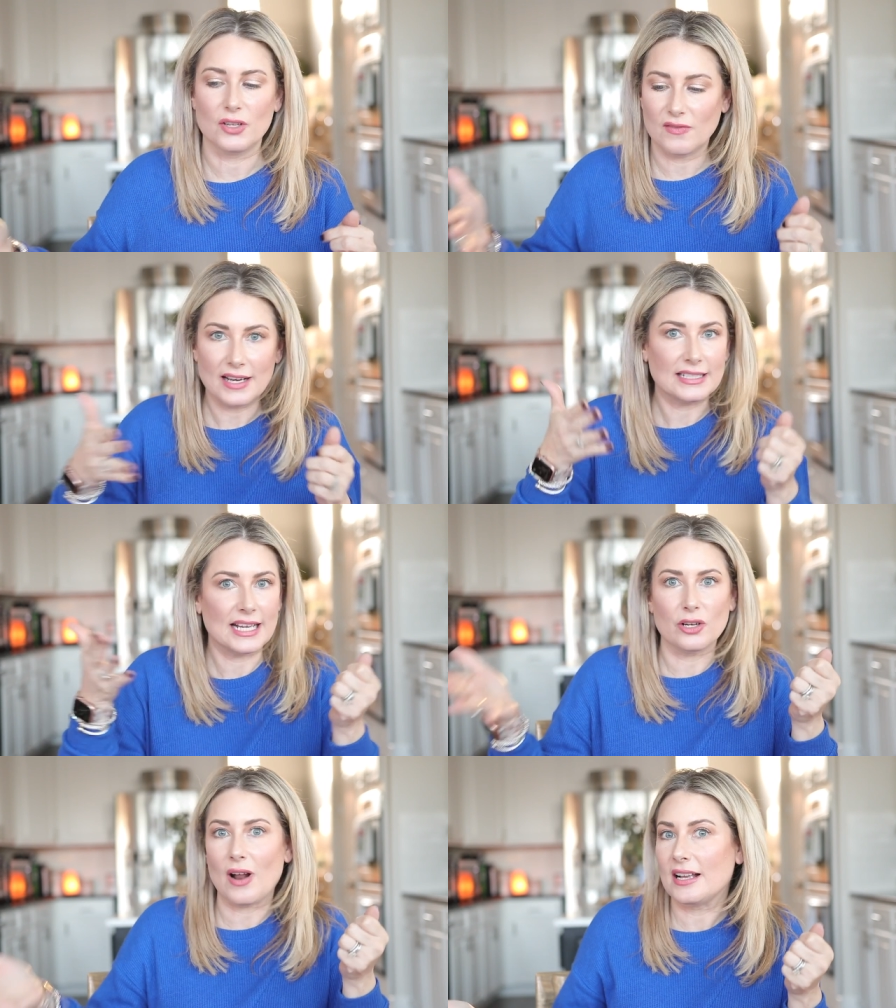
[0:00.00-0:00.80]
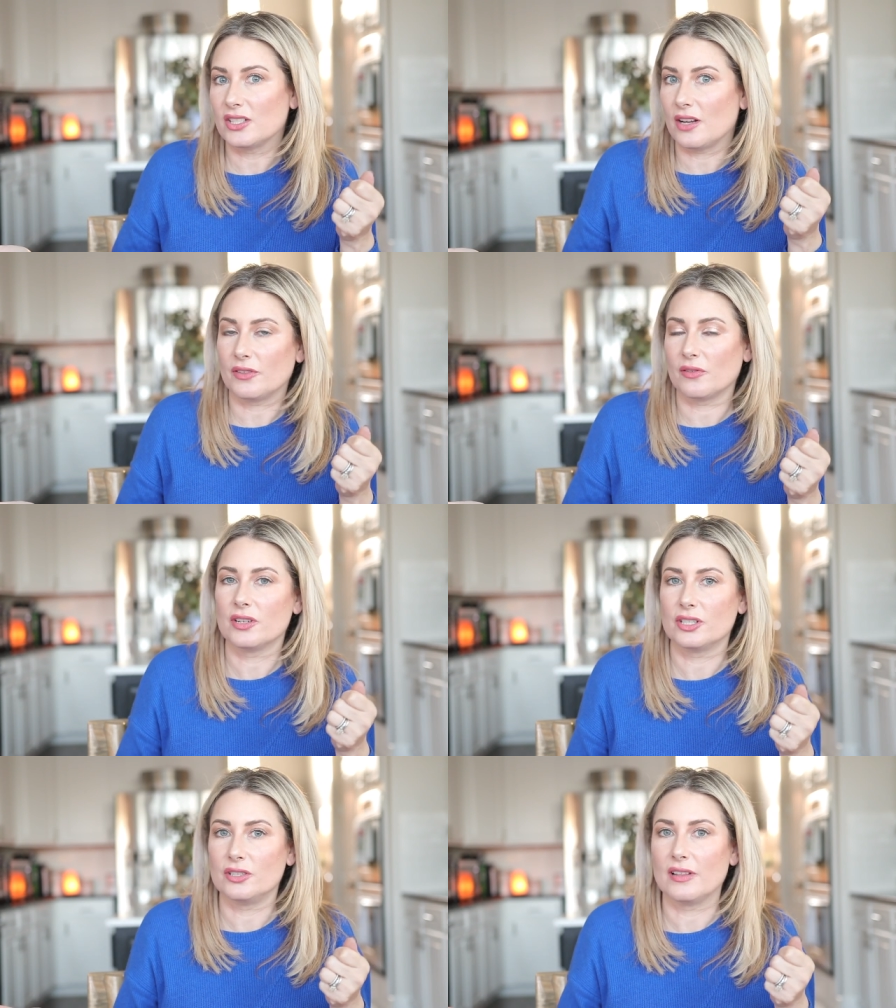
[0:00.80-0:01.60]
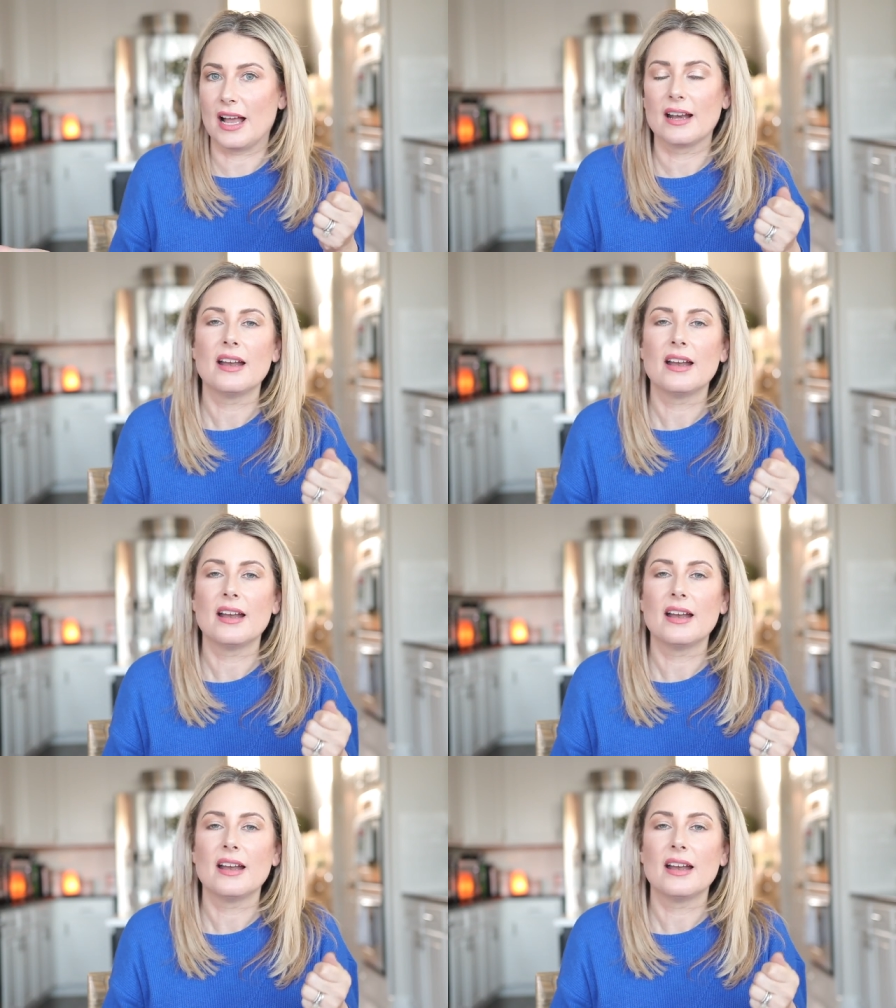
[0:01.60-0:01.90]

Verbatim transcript: You've got to take your eyes off the road to do that.